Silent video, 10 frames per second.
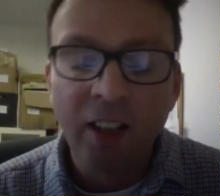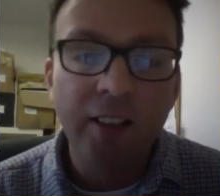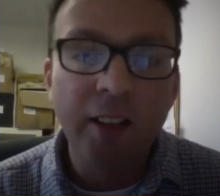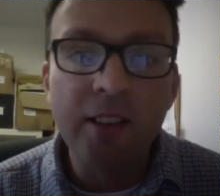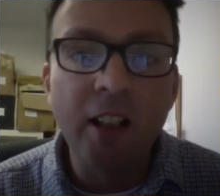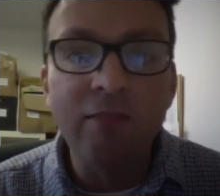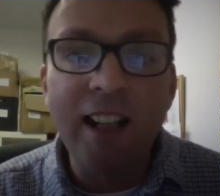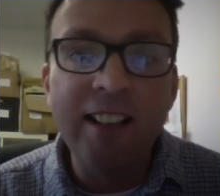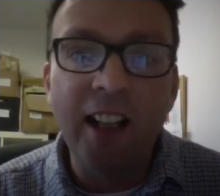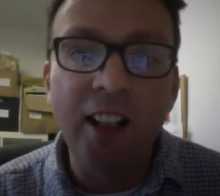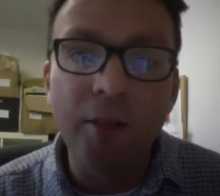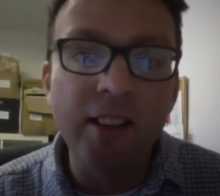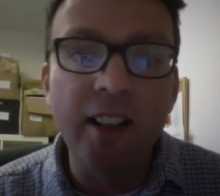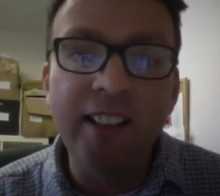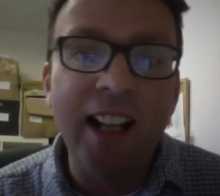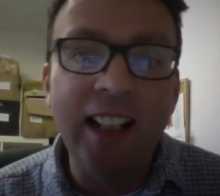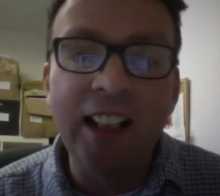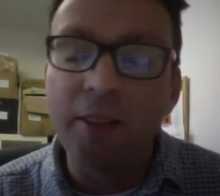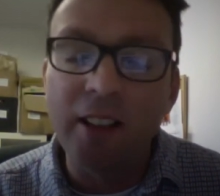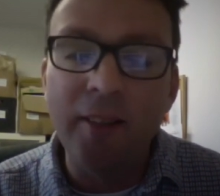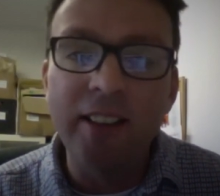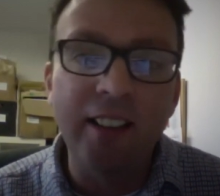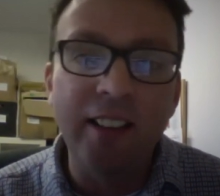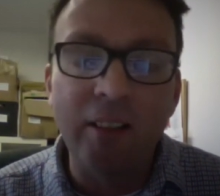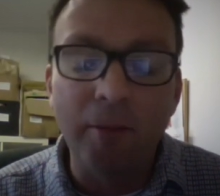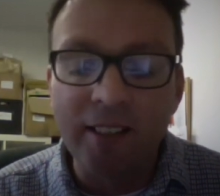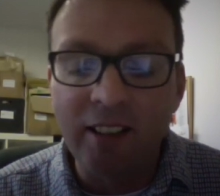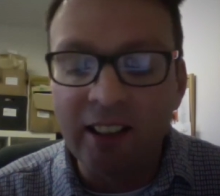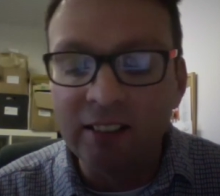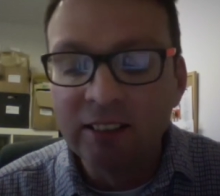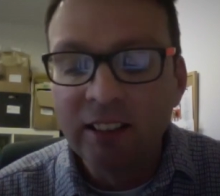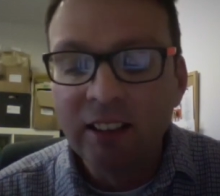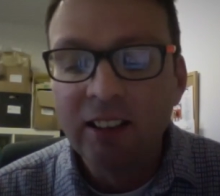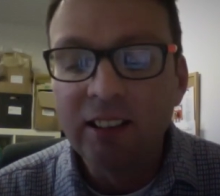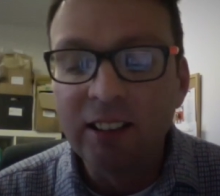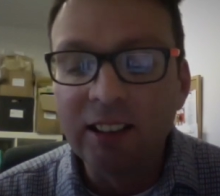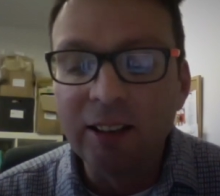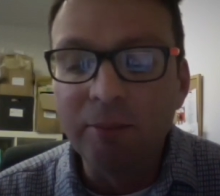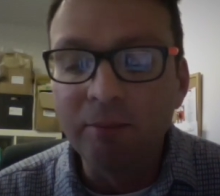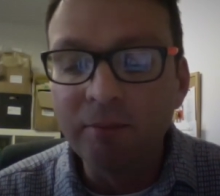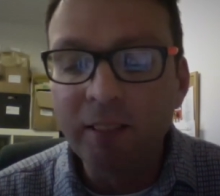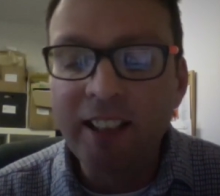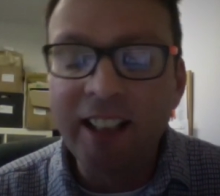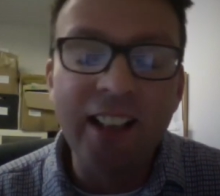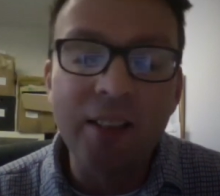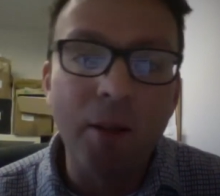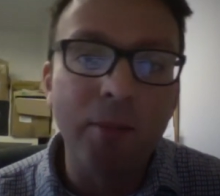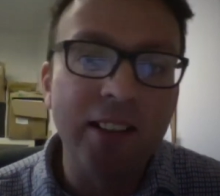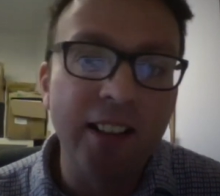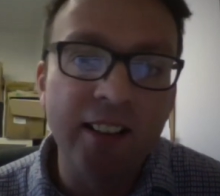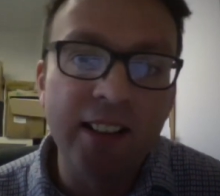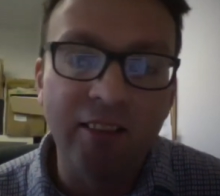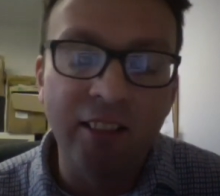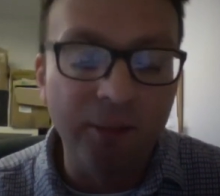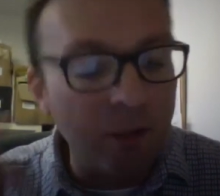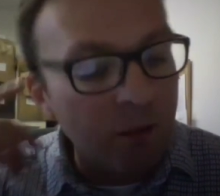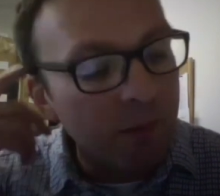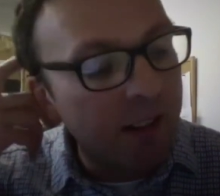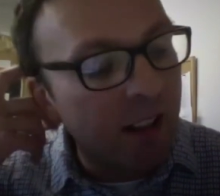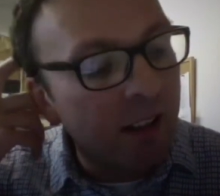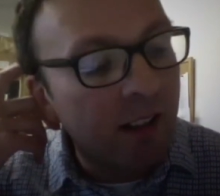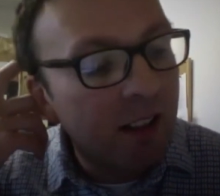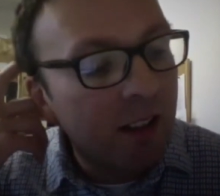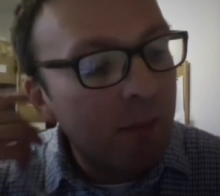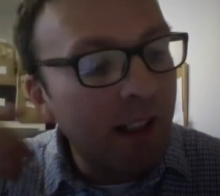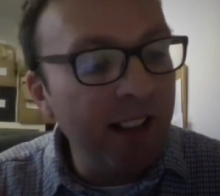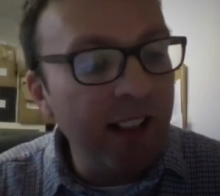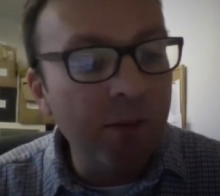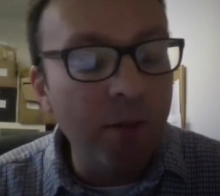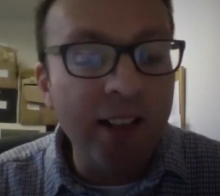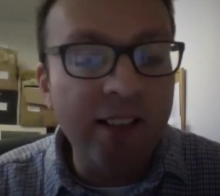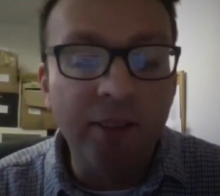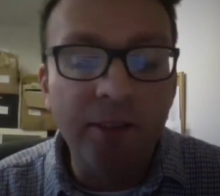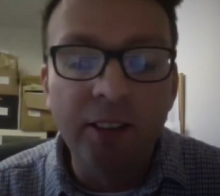There was no radio, there was no telly, there was no internet, yeah. obviously. Yeah. Um, Dickens published in serial form, so magazines were massive,